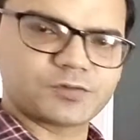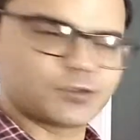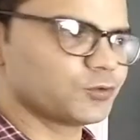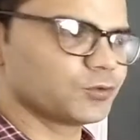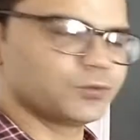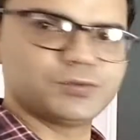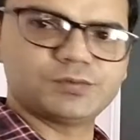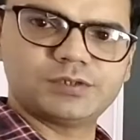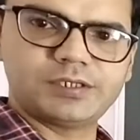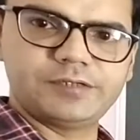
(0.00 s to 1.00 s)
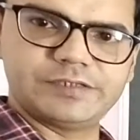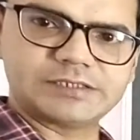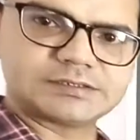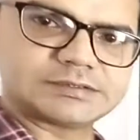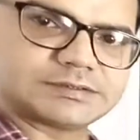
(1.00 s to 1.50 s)
due to three
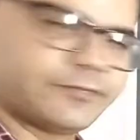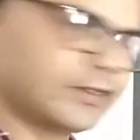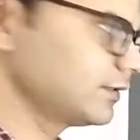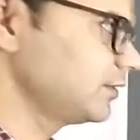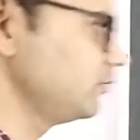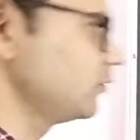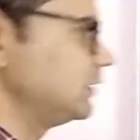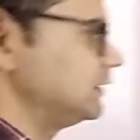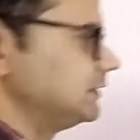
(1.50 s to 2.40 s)
factors. Factor number one